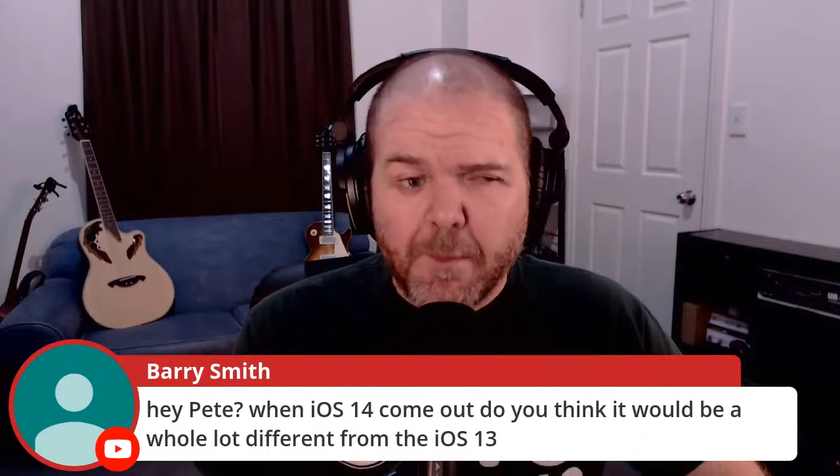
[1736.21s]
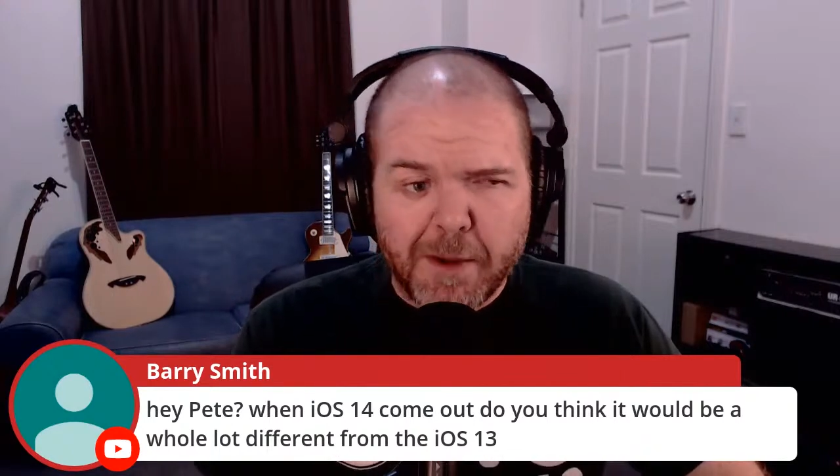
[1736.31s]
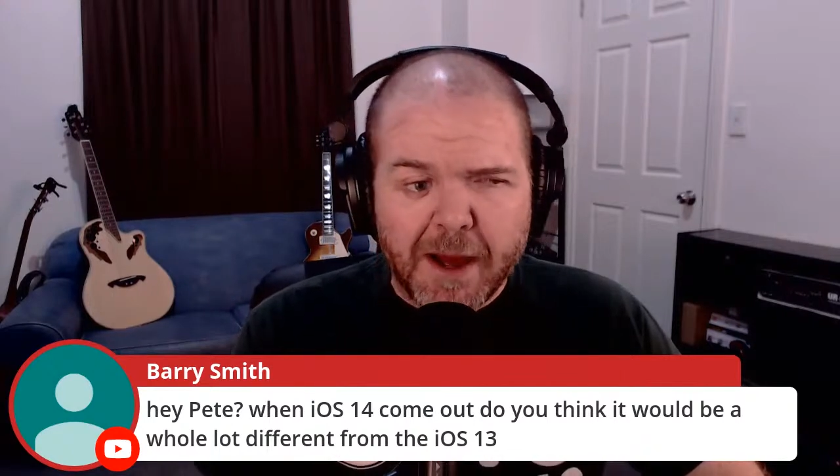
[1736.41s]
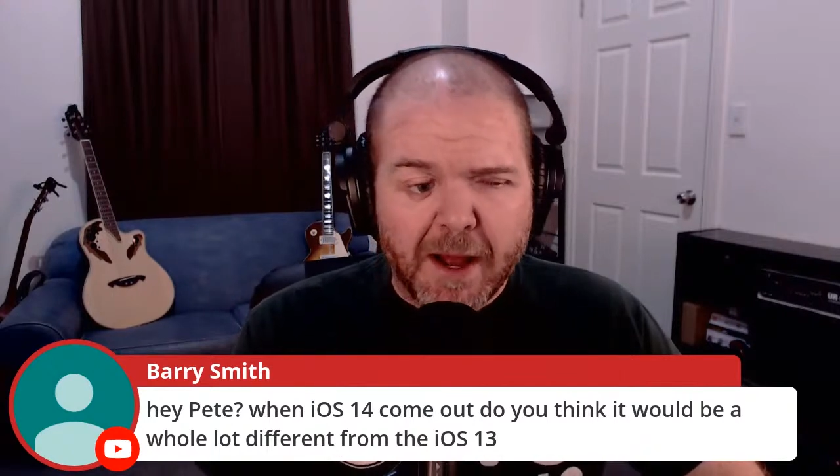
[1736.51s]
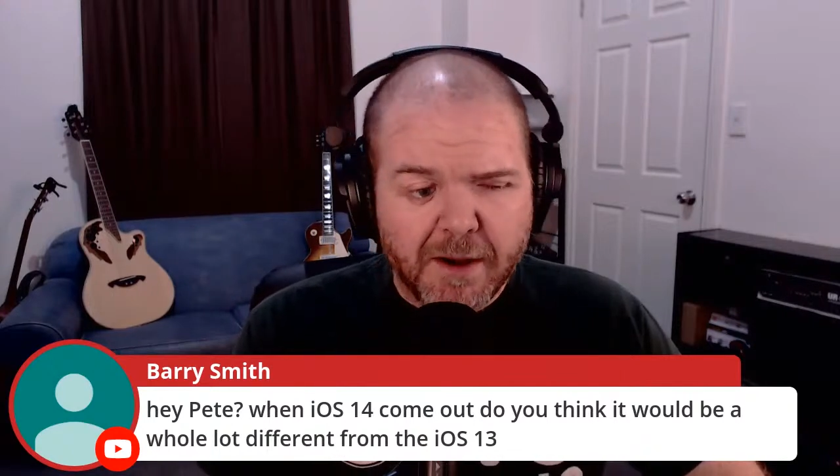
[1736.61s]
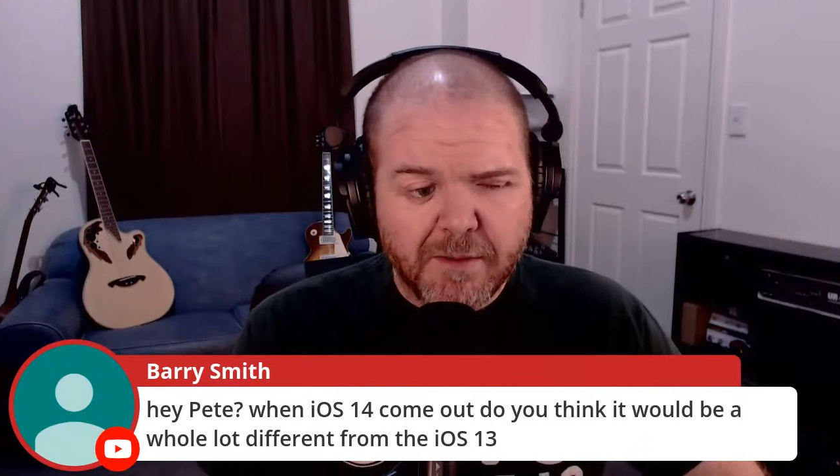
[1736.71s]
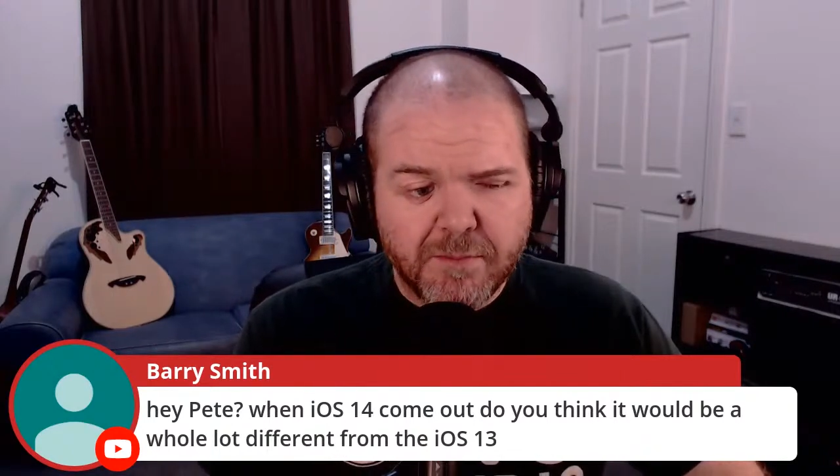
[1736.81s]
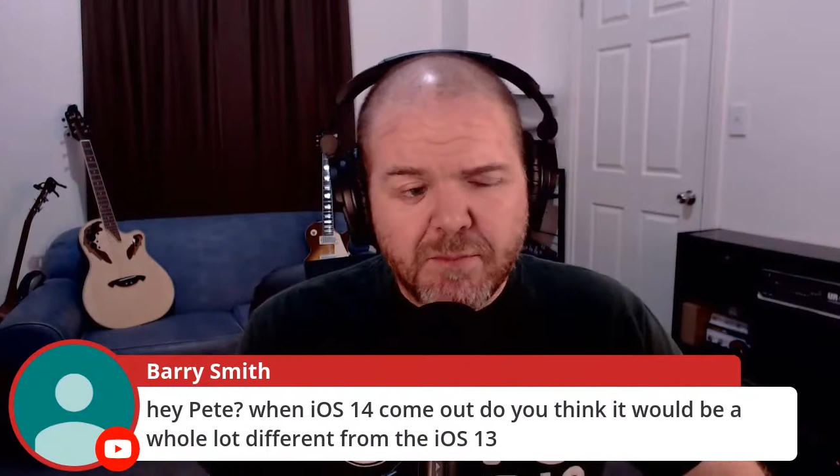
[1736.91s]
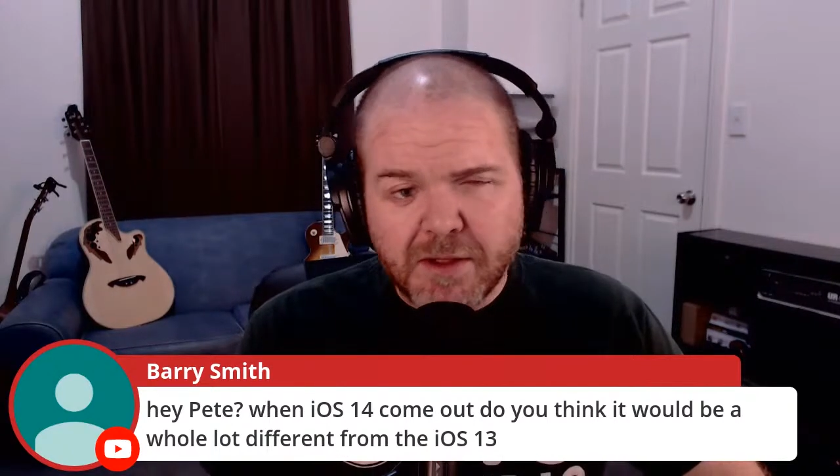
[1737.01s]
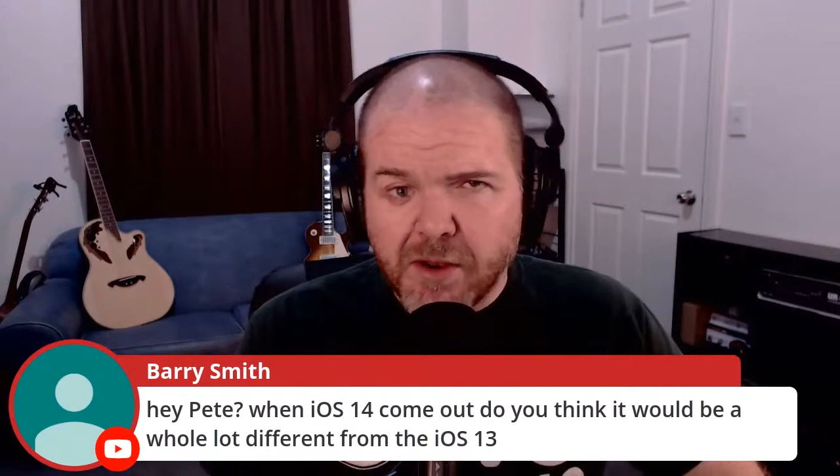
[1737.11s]
But
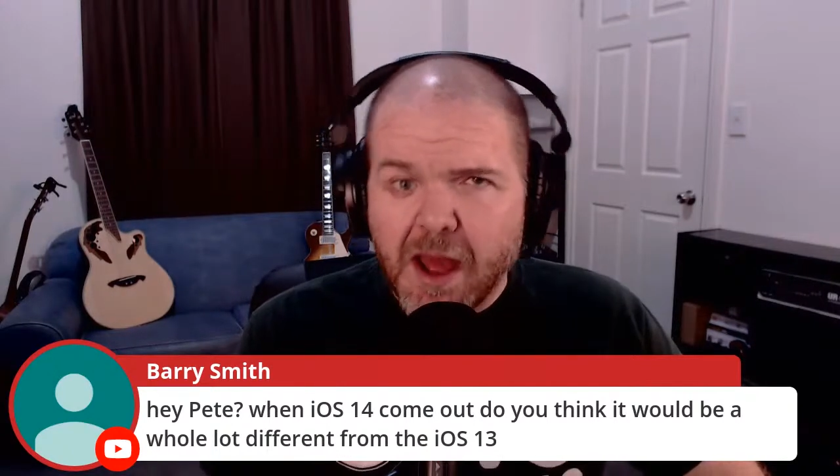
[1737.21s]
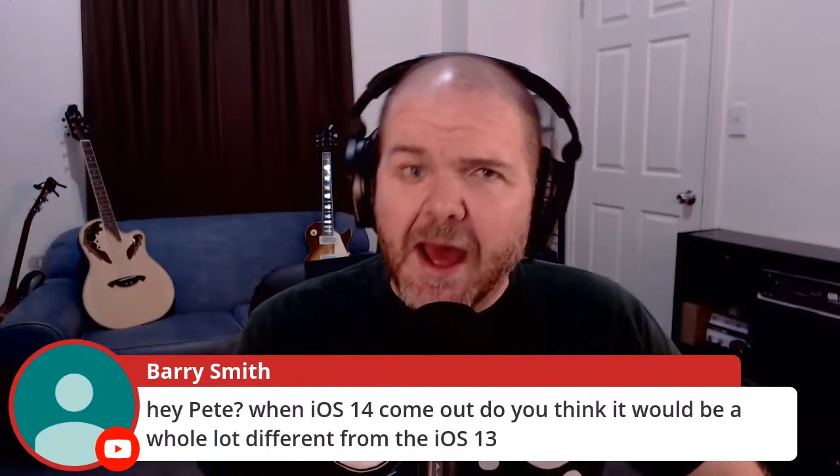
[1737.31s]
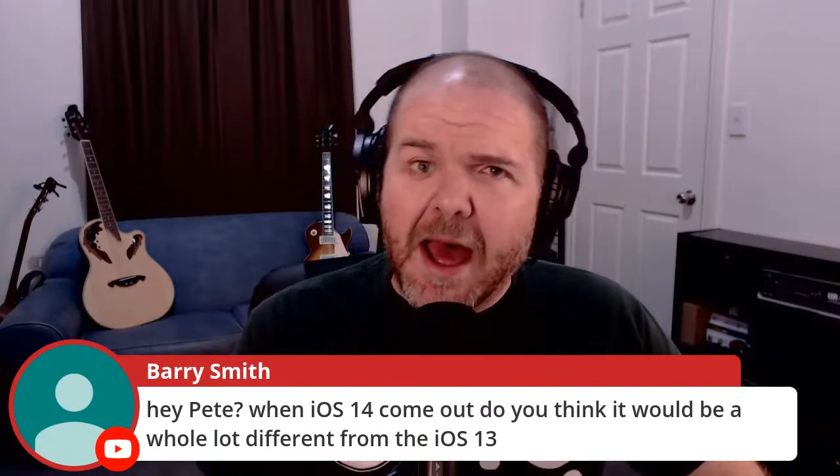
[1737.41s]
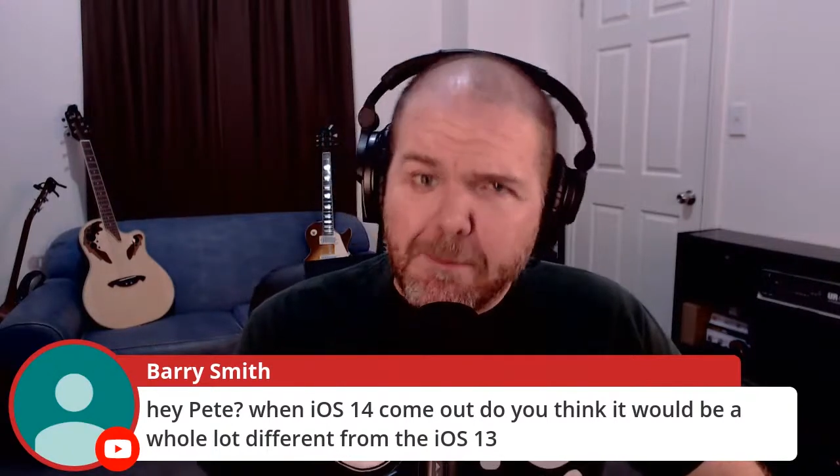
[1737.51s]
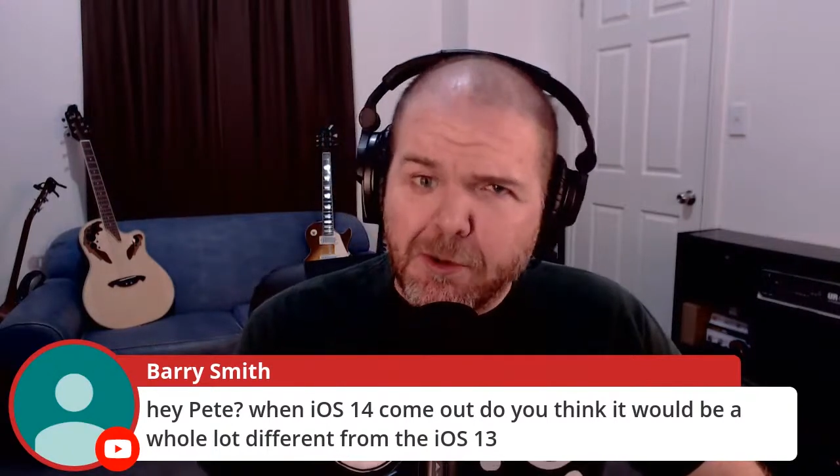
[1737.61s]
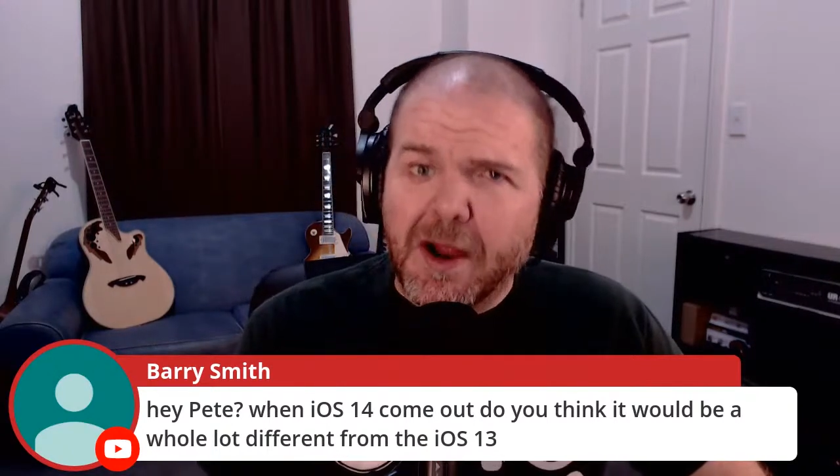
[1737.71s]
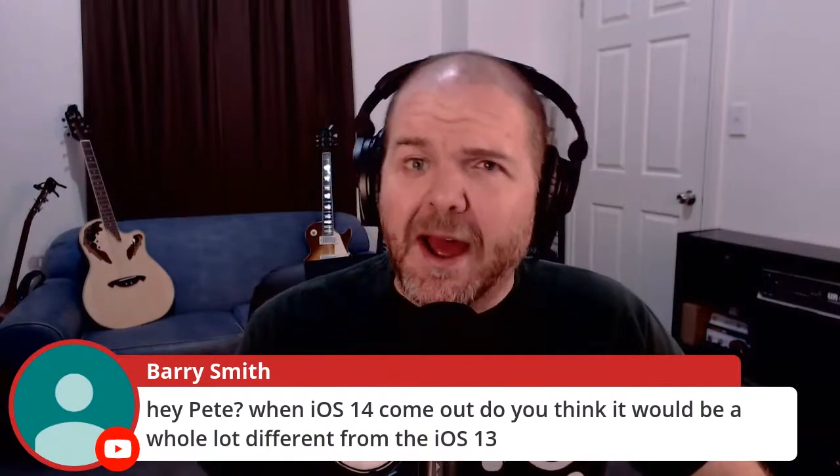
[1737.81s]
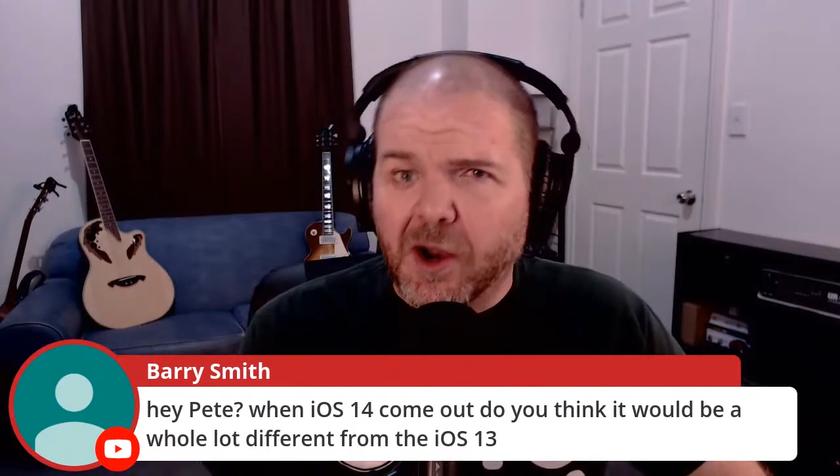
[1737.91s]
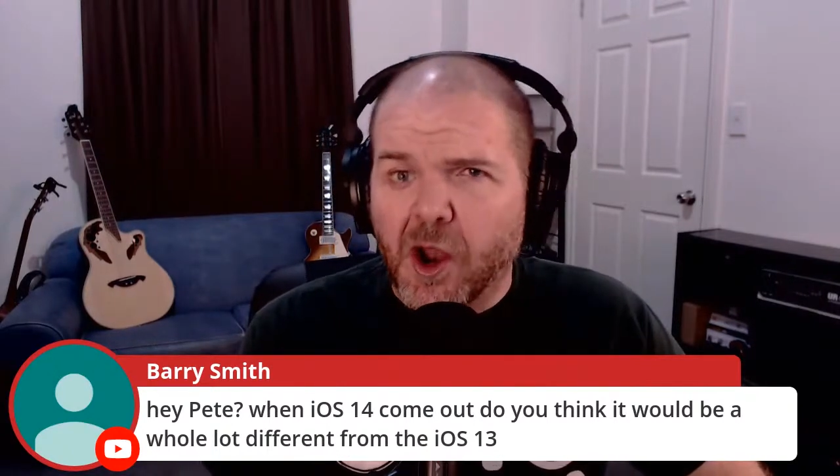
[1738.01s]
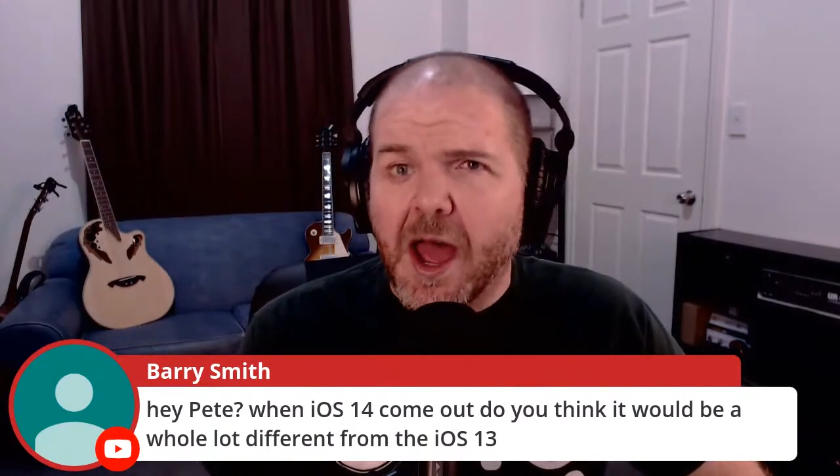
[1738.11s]
it's Apple are
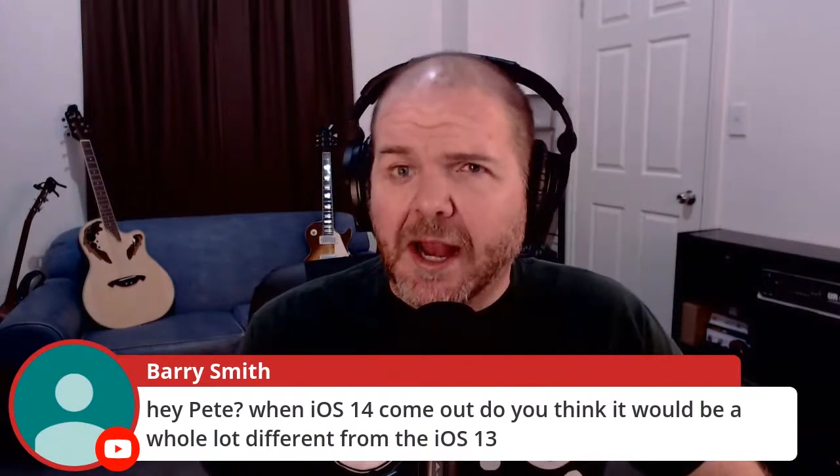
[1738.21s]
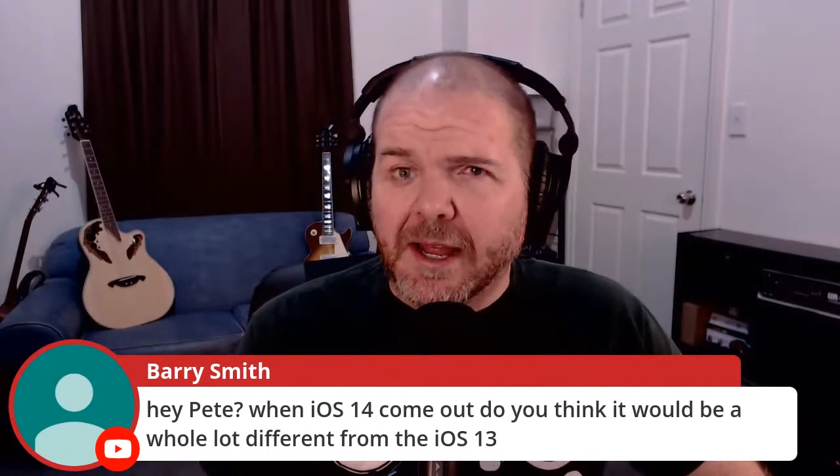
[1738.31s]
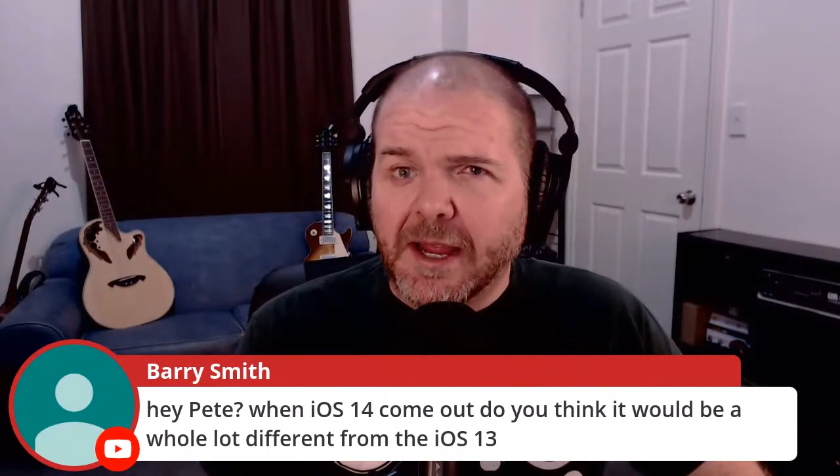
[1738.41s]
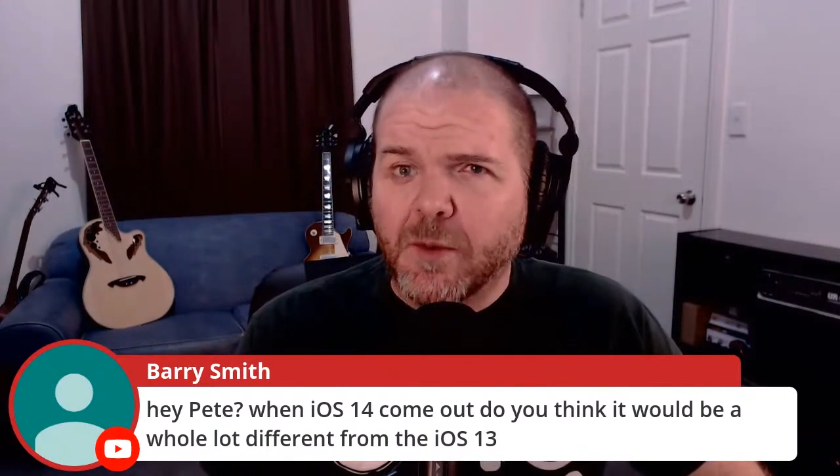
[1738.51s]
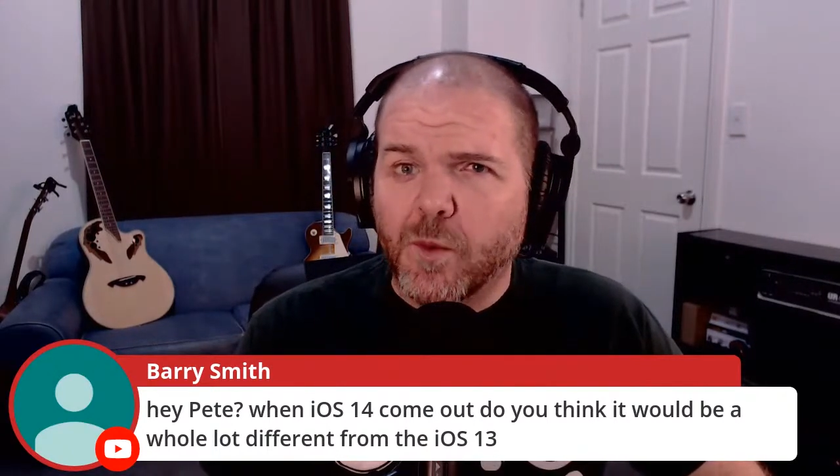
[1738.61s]
unlikely